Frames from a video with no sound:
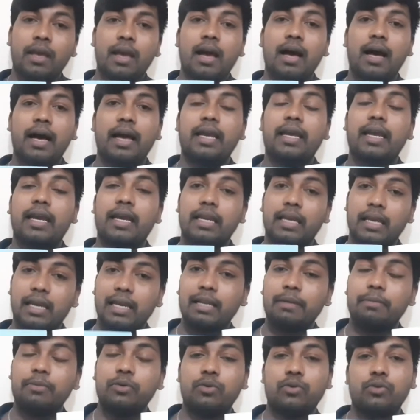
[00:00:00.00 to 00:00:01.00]
I can
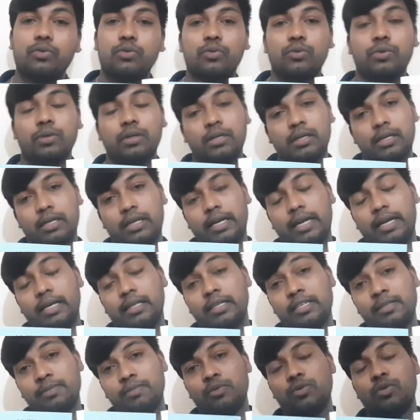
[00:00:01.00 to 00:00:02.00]
help you to
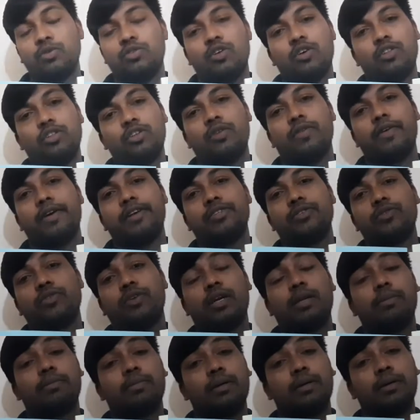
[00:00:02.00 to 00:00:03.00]
get these books. Otherwise, you
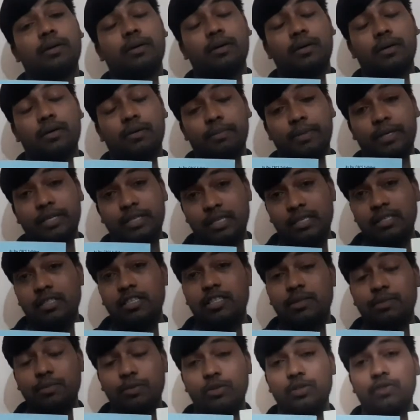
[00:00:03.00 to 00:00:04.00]
can purchase
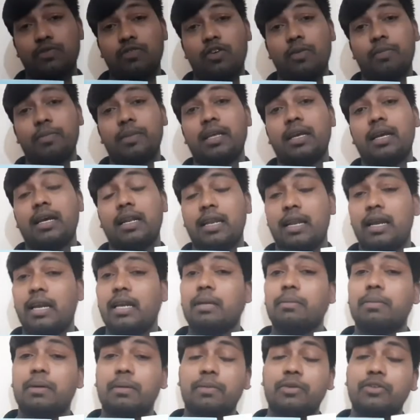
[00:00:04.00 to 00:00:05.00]
these books from the
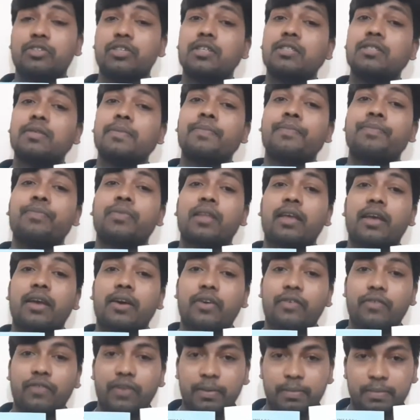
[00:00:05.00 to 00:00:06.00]
Kalyani Publishers
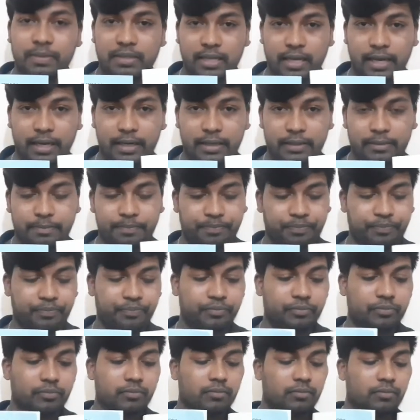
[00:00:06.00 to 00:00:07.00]
website.
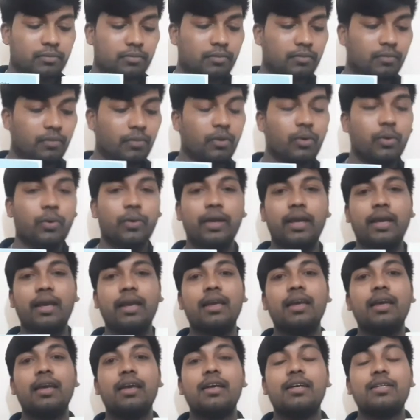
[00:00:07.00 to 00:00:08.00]

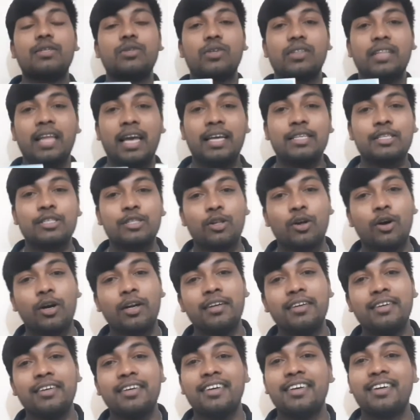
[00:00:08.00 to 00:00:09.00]
Okay. So thanks a
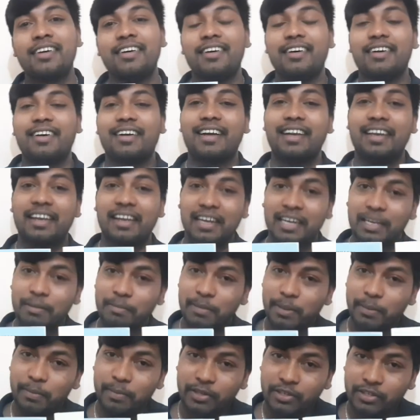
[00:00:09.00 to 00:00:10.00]
lot, Kalyani
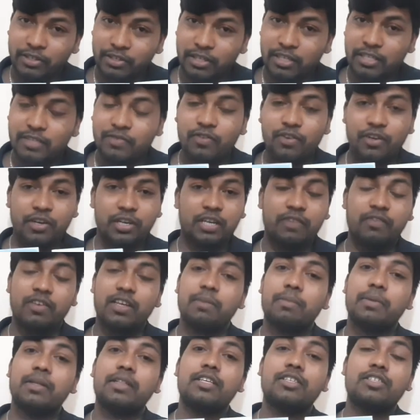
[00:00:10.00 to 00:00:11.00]
Publishers, for
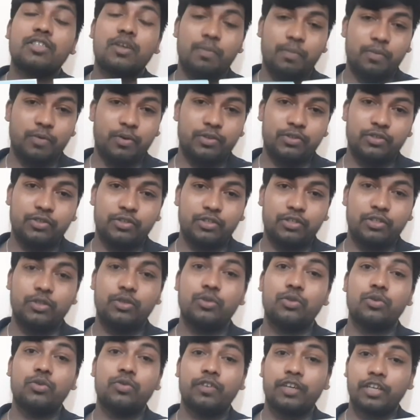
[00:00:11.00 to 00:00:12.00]
giving me this
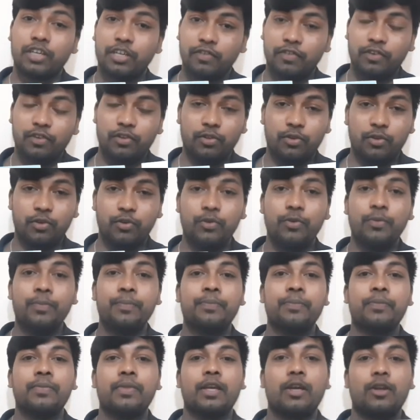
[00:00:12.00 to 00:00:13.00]
opportunity to work with
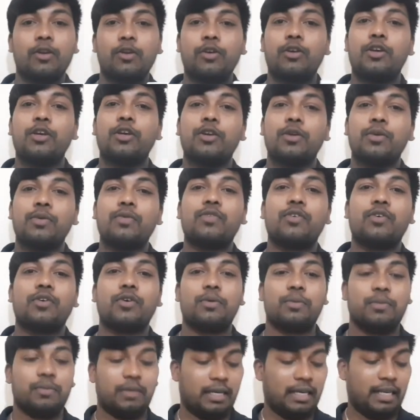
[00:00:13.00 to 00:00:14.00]
you. Looking
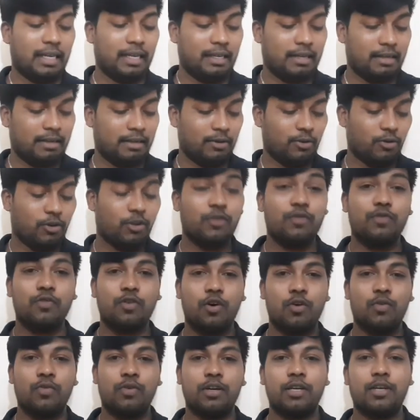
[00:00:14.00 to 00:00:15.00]

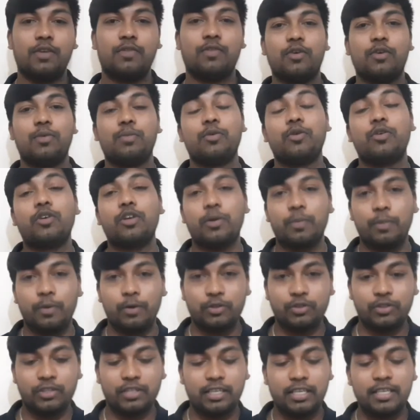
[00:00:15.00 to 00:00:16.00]
forward more
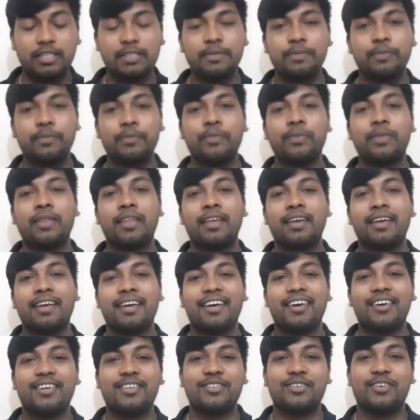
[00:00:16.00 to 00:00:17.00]
opportunities.
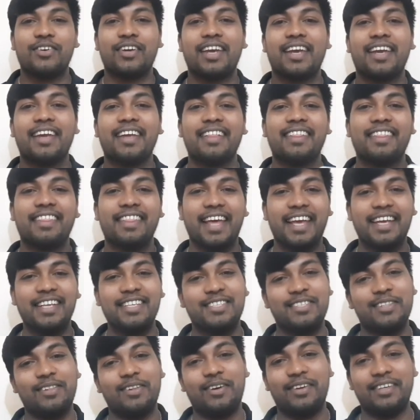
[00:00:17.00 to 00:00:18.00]
Okay.
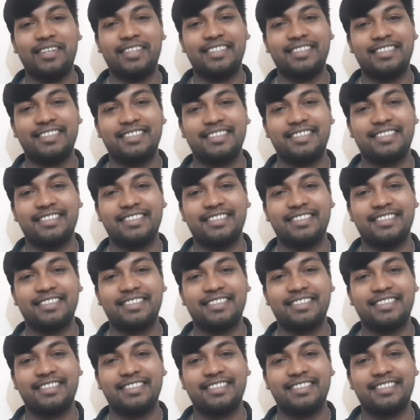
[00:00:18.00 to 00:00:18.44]
Thanks a lot.